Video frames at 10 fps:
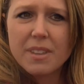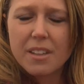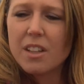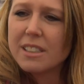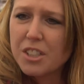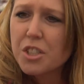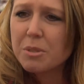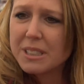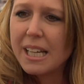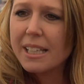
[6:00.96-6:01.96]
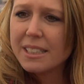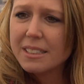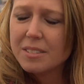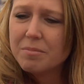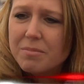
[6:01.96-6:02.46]
They thought that she was dead,
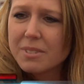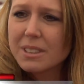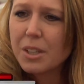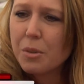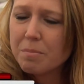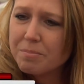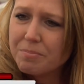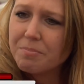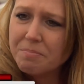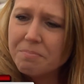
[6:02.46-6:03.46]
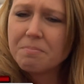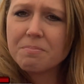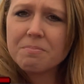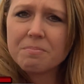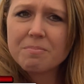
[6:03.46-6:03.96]
so
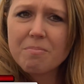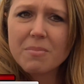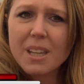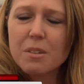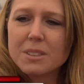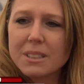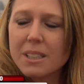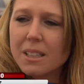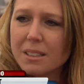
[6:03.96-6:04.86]
it's